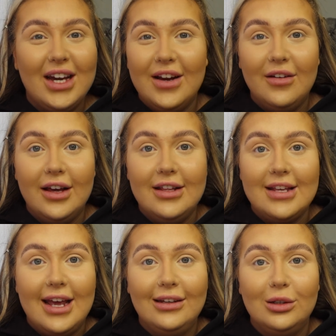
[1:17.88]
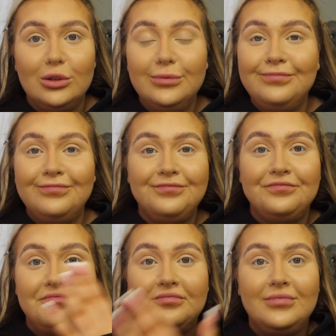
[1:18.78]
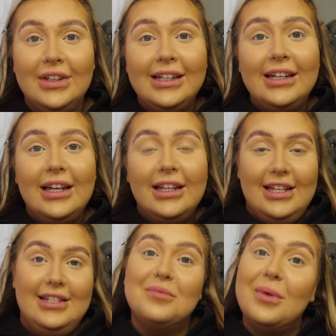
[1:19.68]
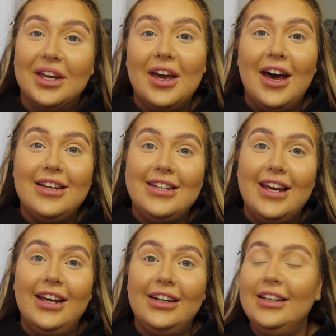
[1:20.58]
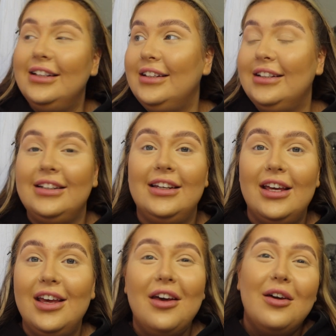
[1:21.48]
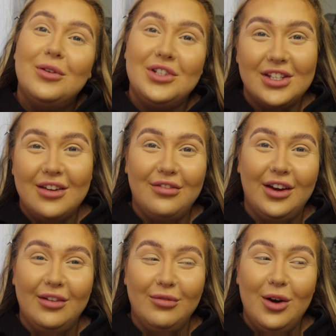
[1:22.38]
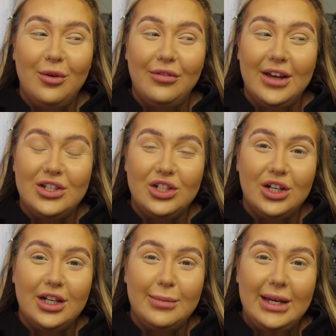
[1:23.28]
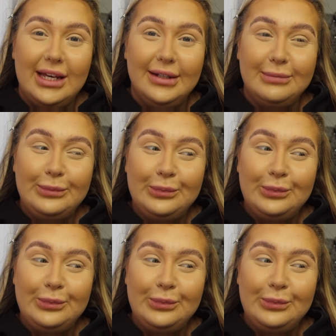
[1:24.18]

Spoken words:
don't like this angle. This is my curtain. We're just gonna fucking roll with it, do you know what I mean?